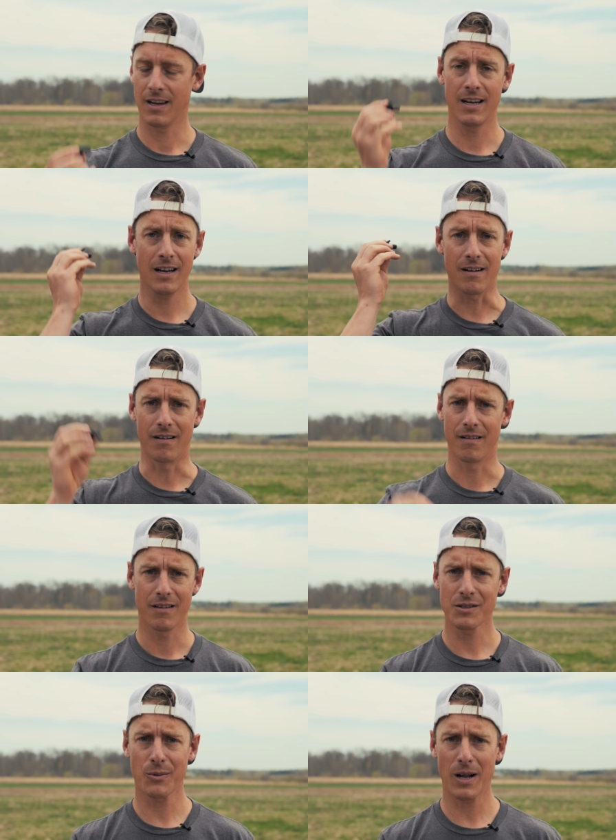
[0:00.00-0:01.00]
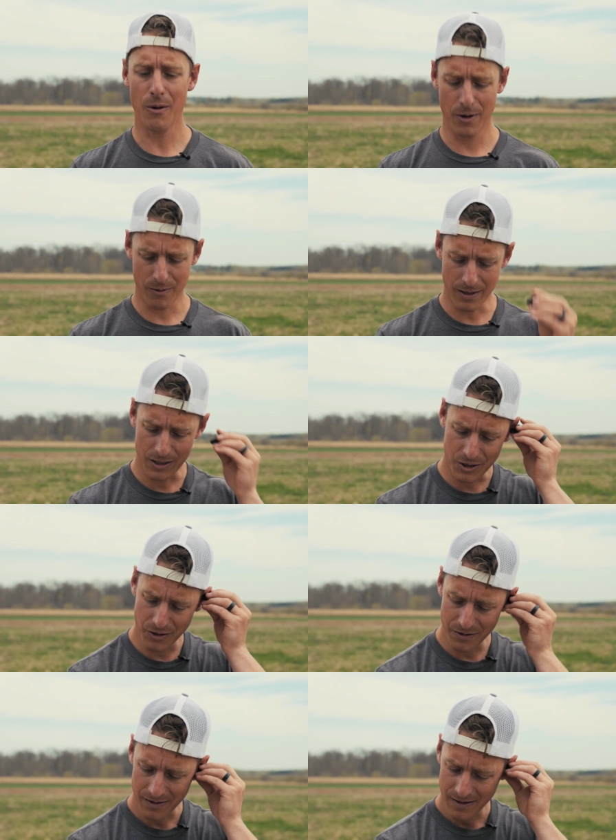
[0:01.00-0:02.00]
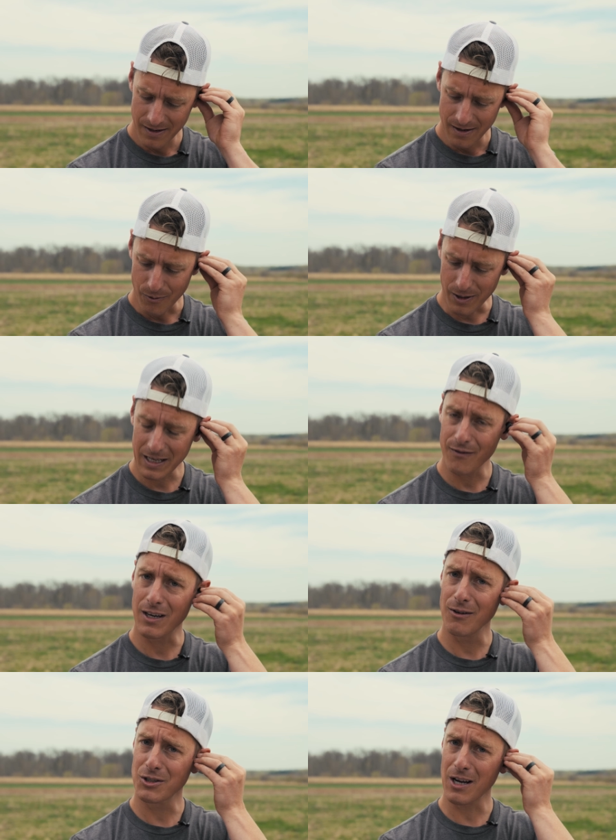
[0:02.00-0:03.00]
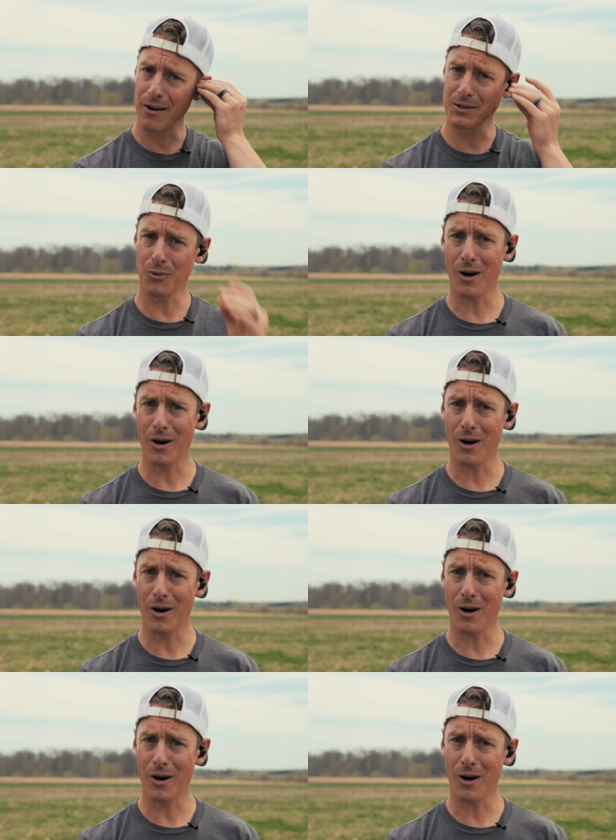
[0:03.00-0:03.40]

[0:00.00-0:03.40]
in ear. These are what I wear when I shoot. Want to give a huge shout out to